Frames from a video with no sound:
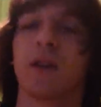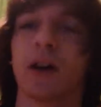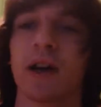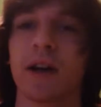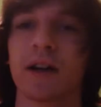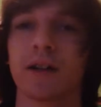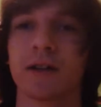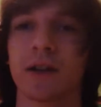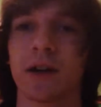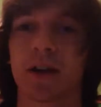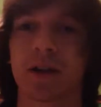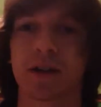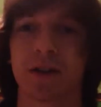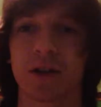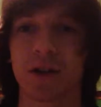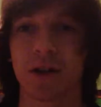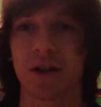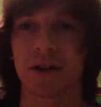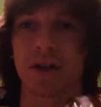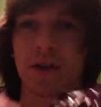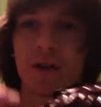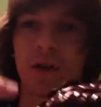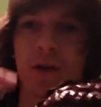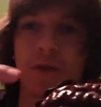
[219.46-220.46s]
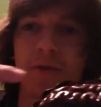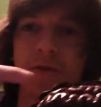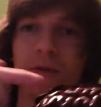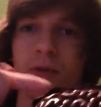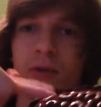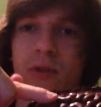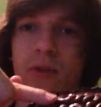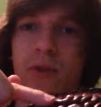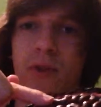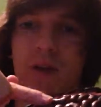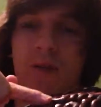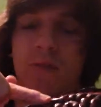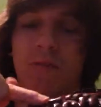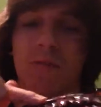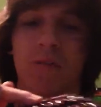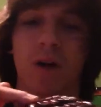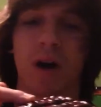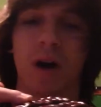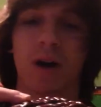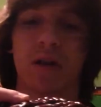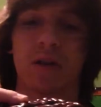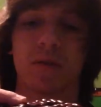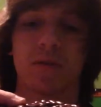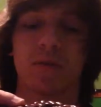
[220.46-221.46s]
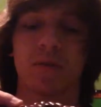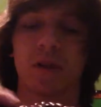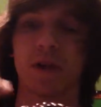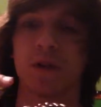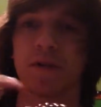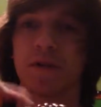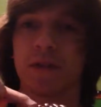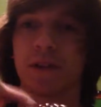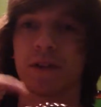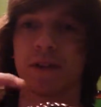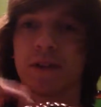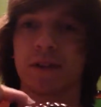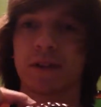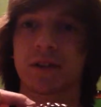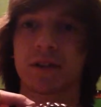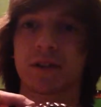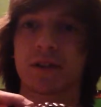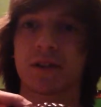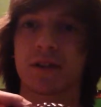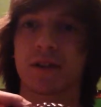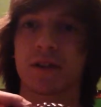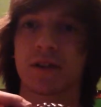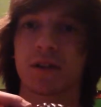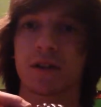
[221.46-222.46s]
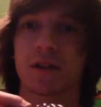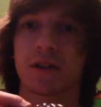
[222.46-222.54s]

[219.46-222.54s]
I cut off the bottom of this